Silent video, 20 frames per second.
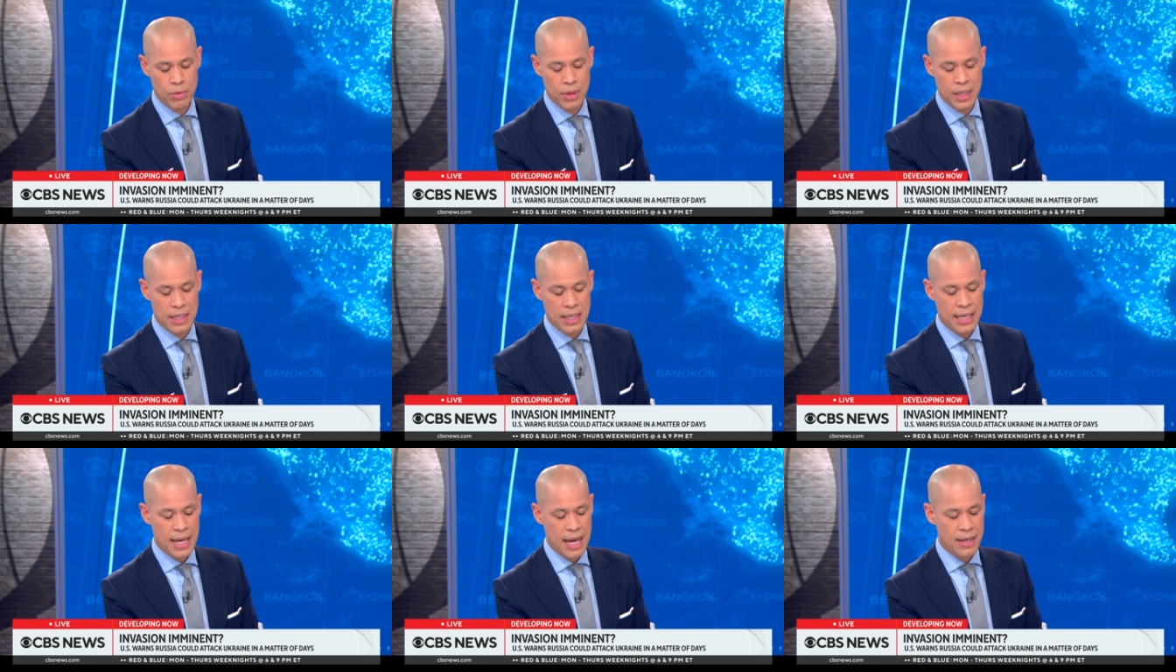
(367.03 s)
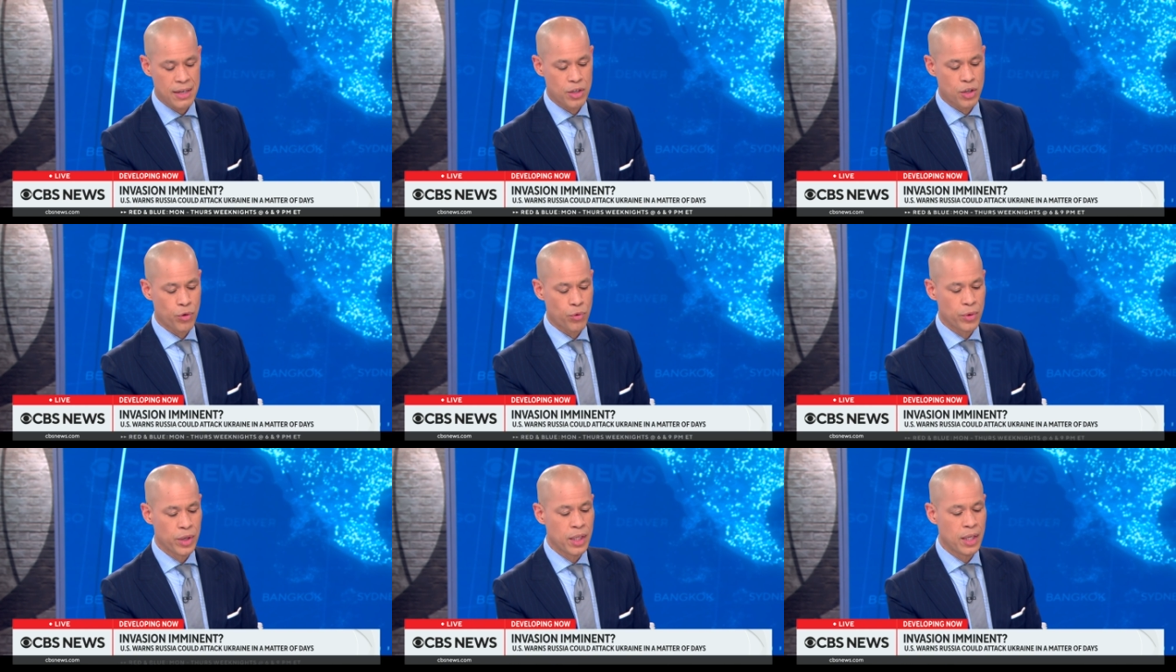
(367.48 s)

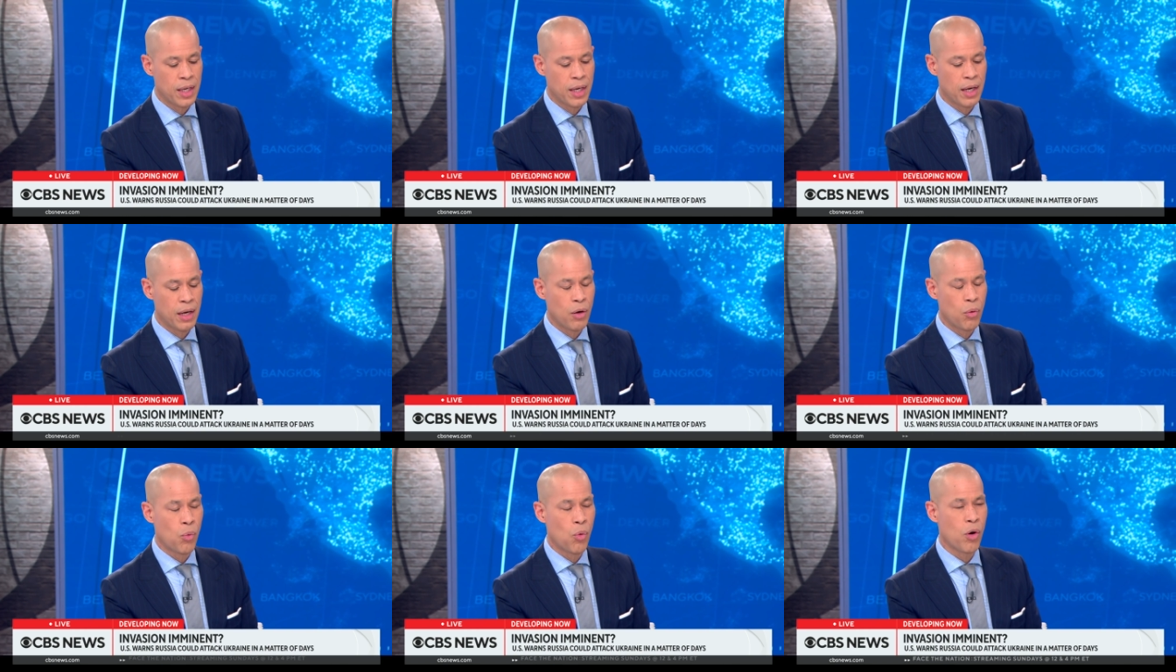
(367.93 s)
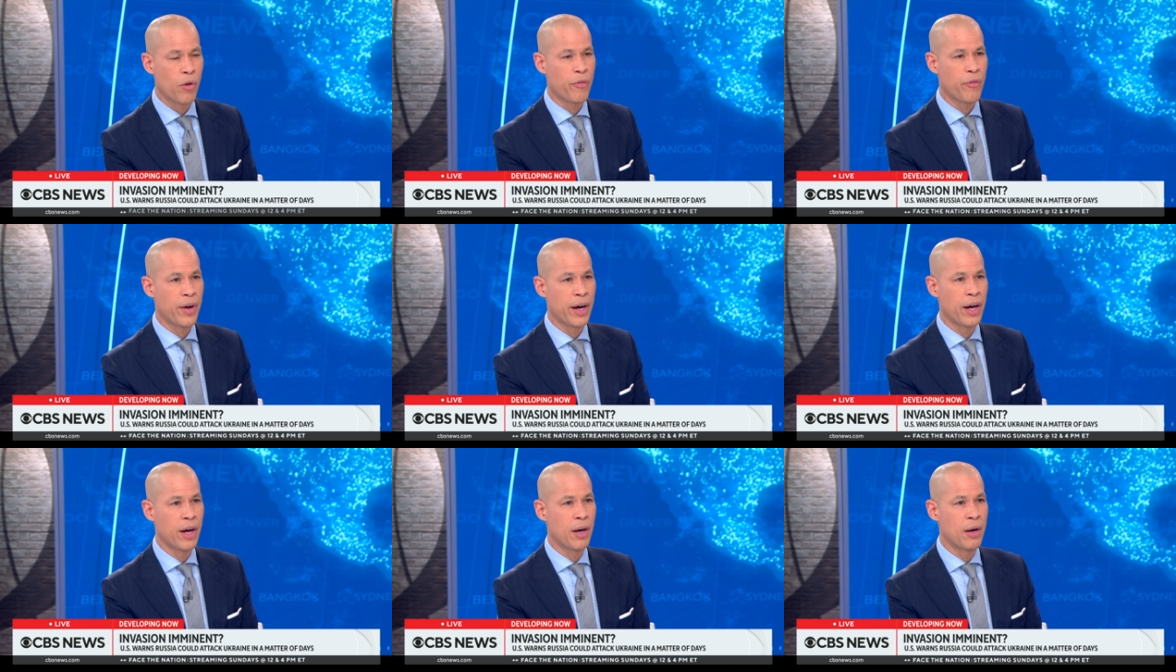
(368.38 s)
indicated guerrilla
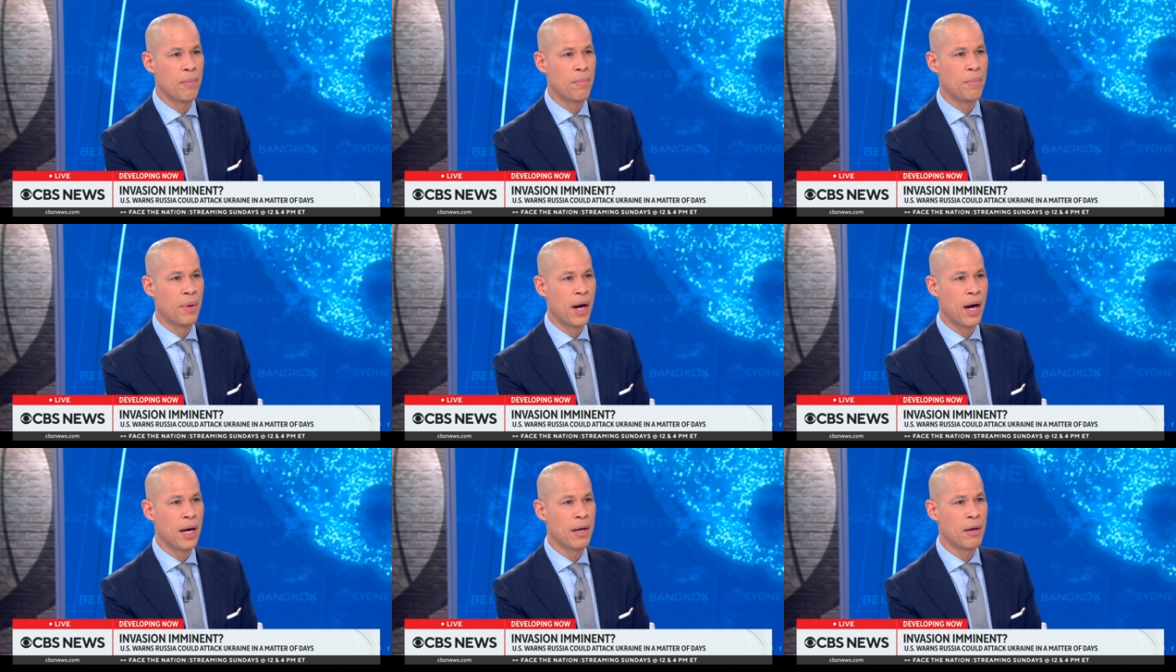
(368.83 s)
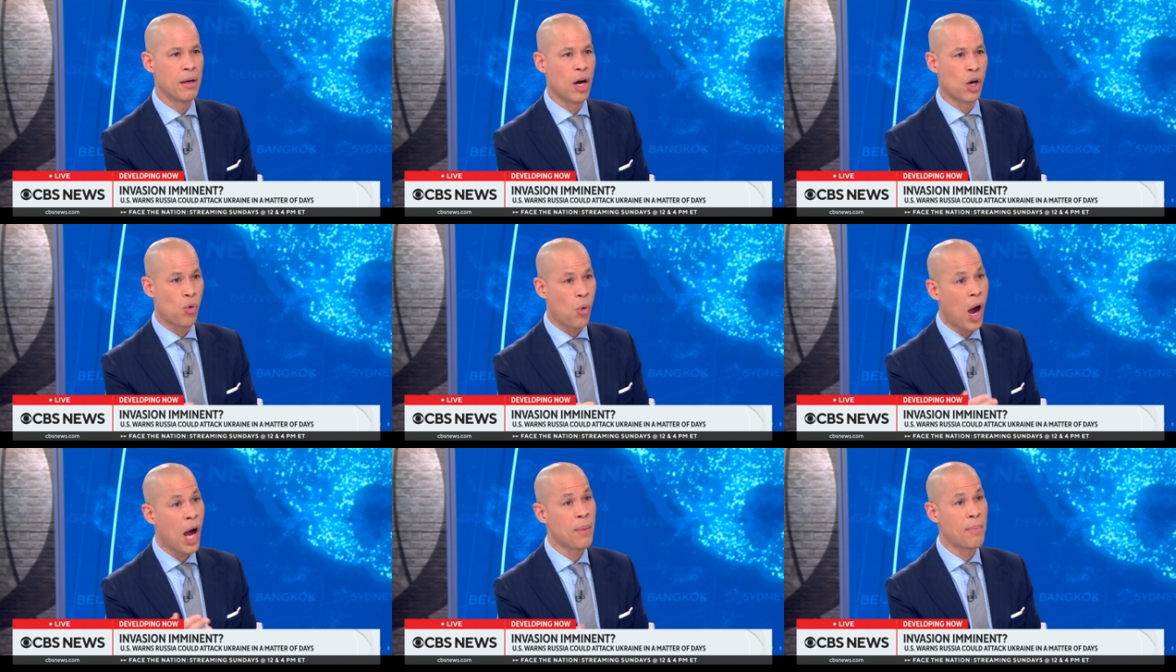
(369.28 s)
warfare, but
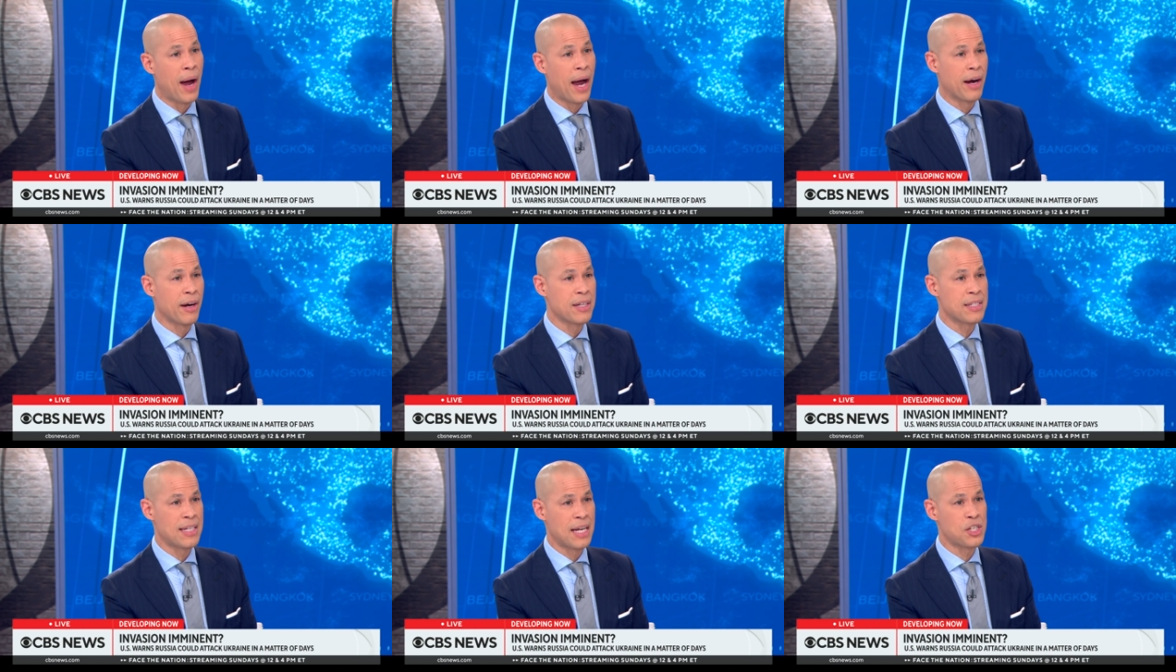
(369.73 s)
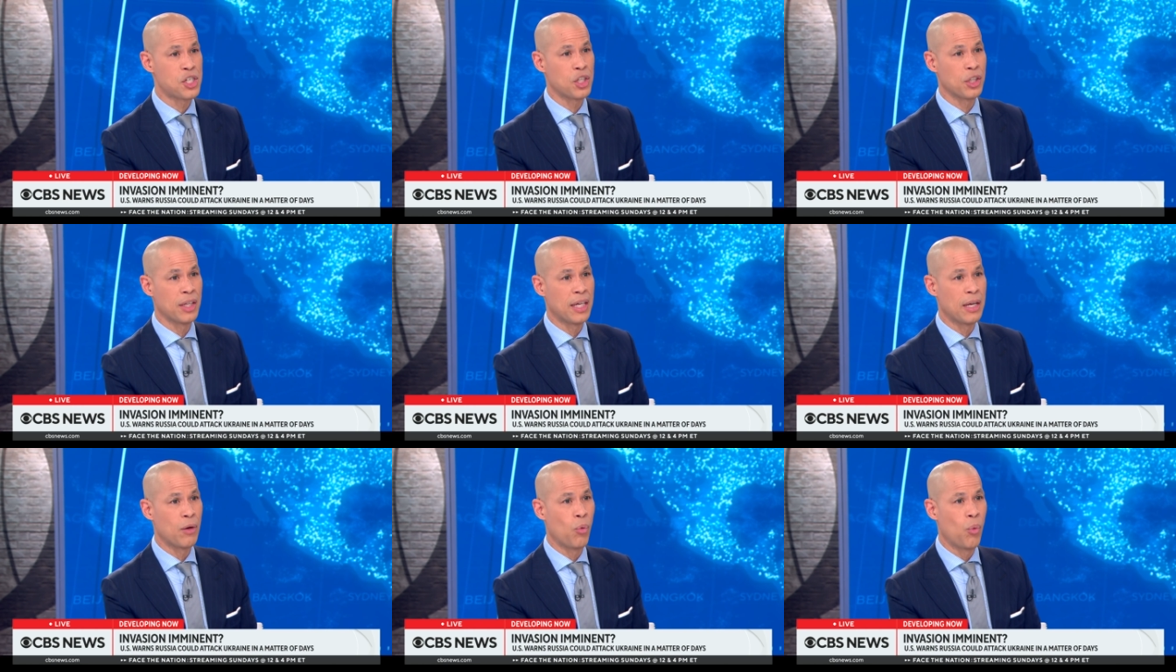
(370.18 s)
a quagmire,
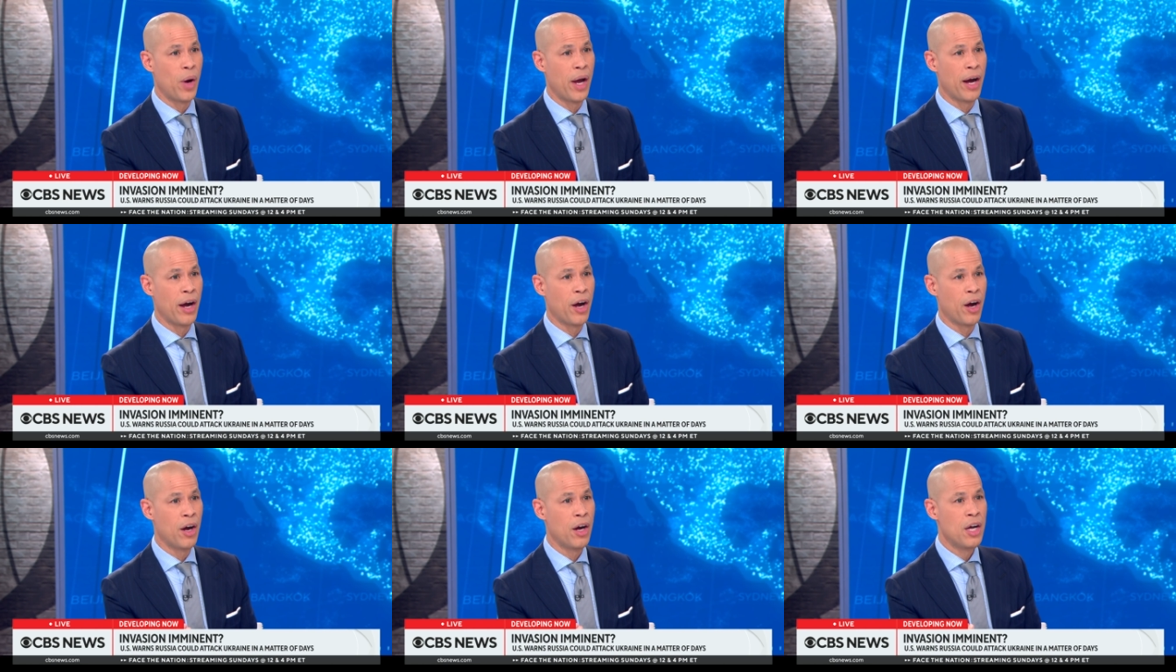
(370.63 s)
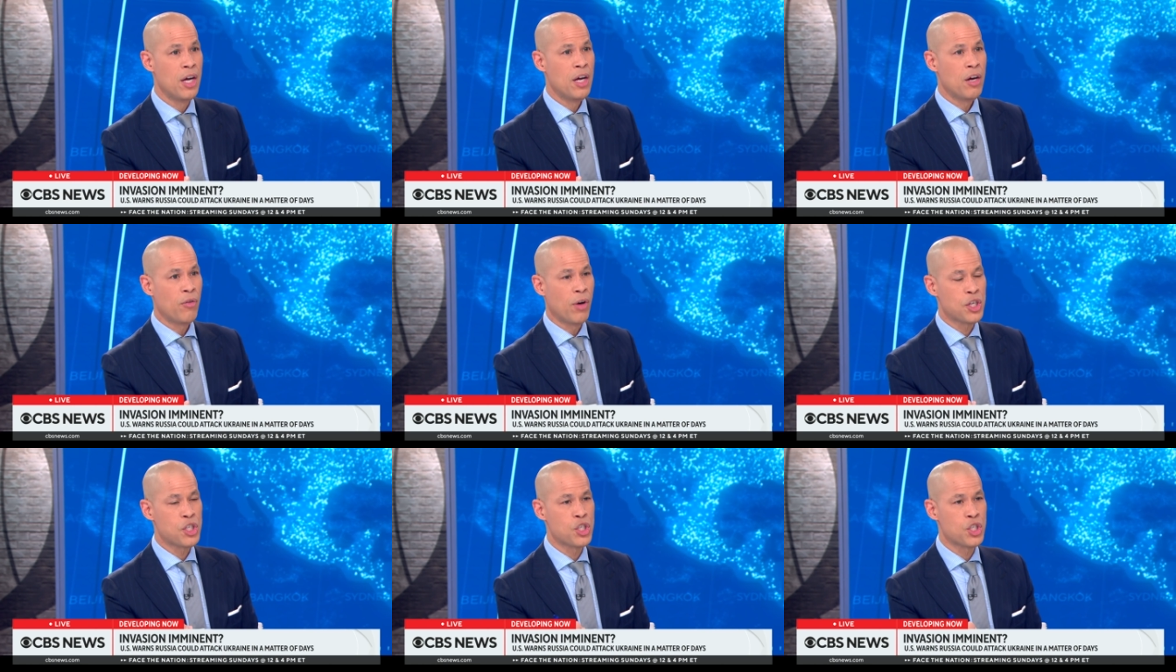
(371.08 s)
essentially, where
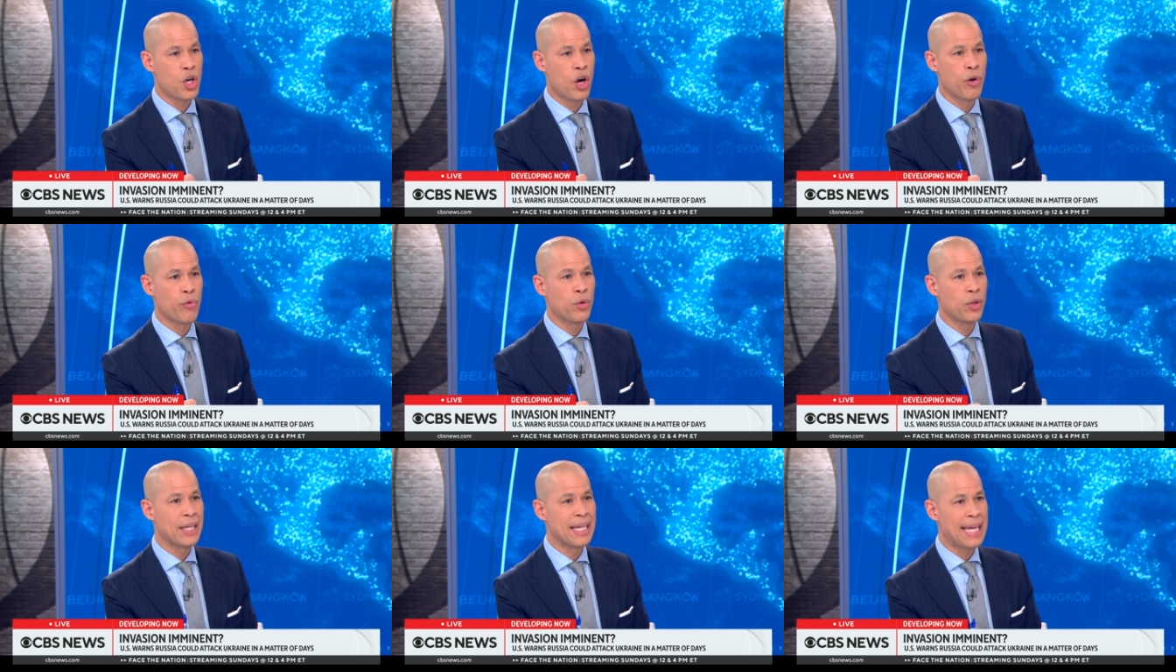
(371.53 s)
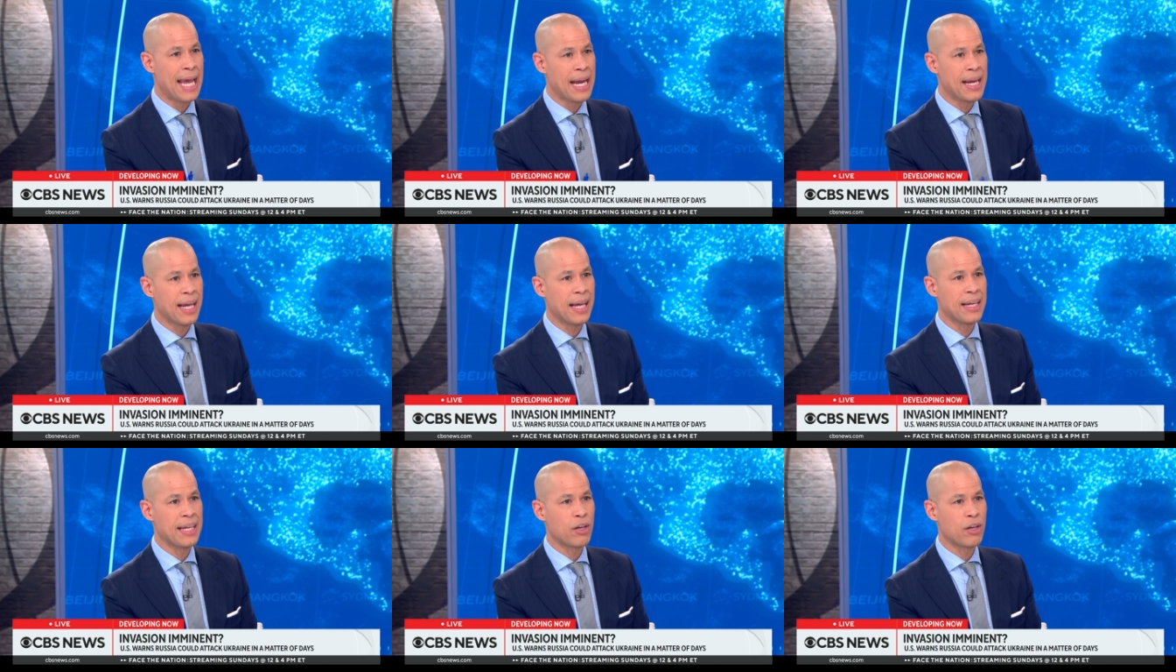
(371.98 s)
Russians aren't really gaining